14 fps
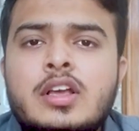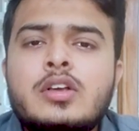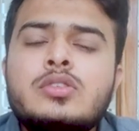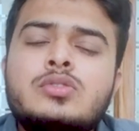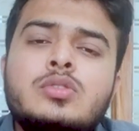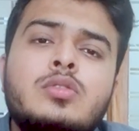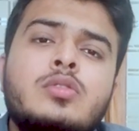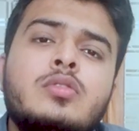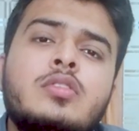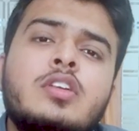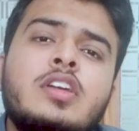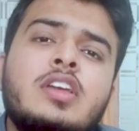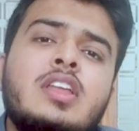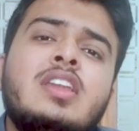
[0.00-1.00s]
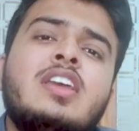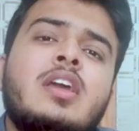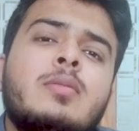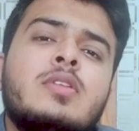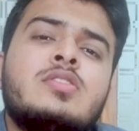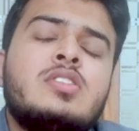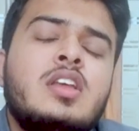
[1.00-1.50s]
So in
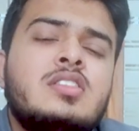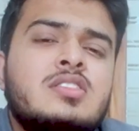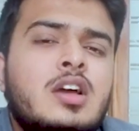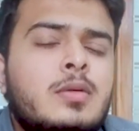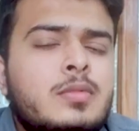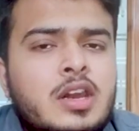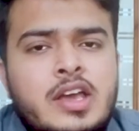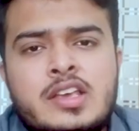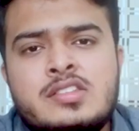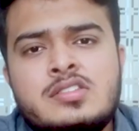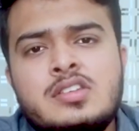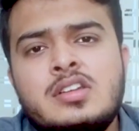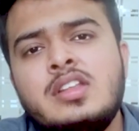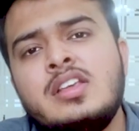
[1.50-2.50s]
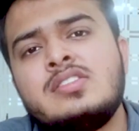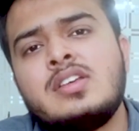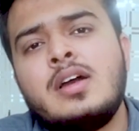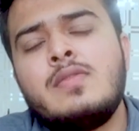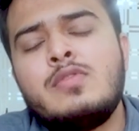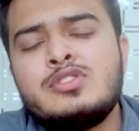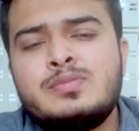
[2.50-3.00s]
chemistry exam last year the
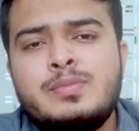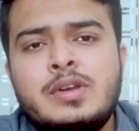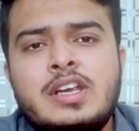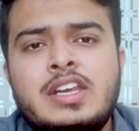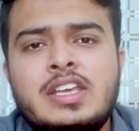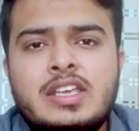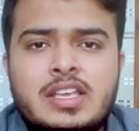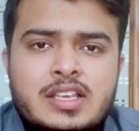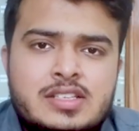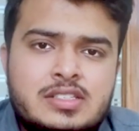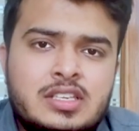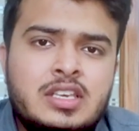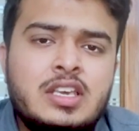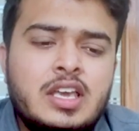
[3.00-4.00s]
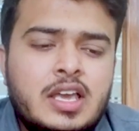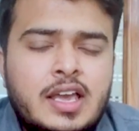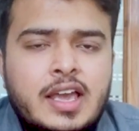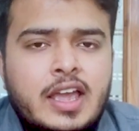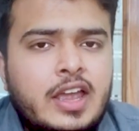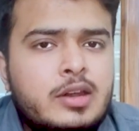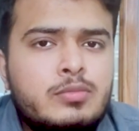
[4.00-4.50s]
exam was pretty easy
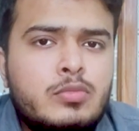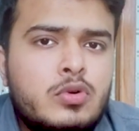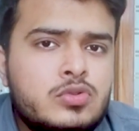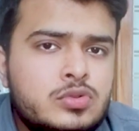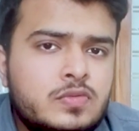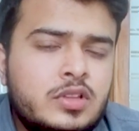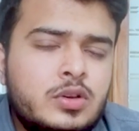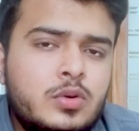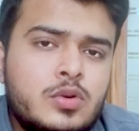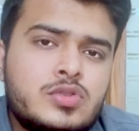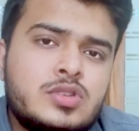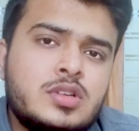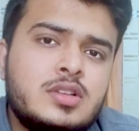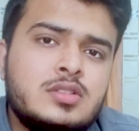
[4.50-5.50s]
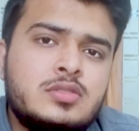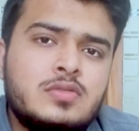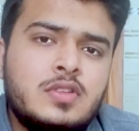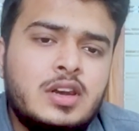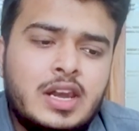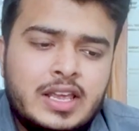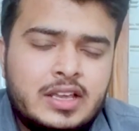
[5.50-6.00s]
and most of the questions
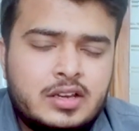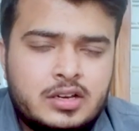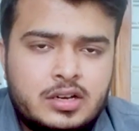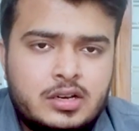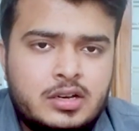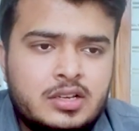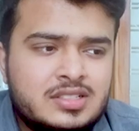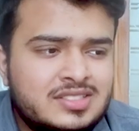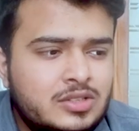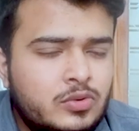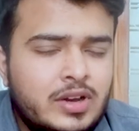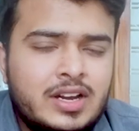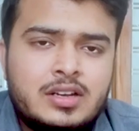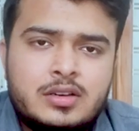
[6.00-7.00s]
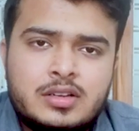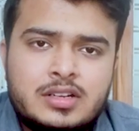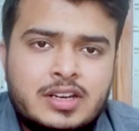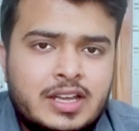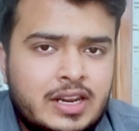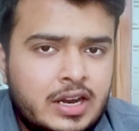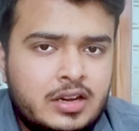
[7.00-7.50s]
were like uh, quite
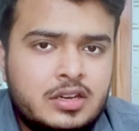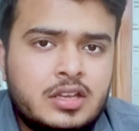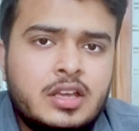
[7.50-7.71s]
direct.